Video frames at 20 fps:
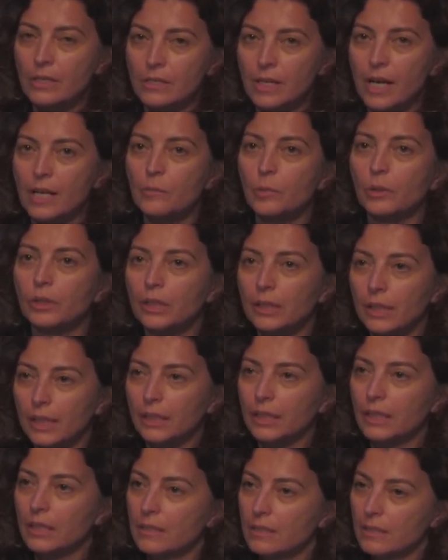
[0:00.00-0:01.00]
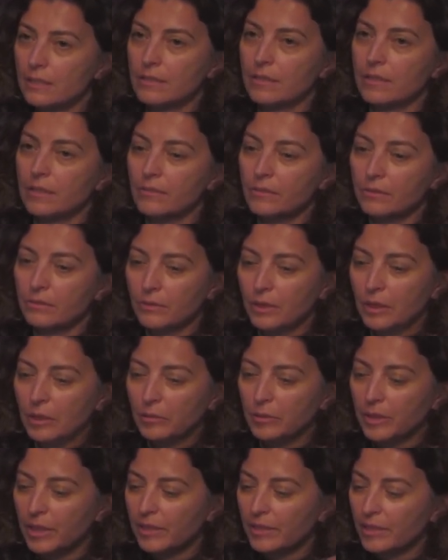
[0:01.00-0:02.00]
I'll put it like this: if
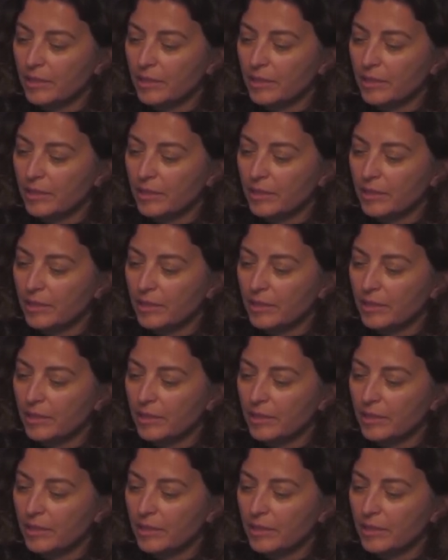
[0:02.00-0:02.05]
in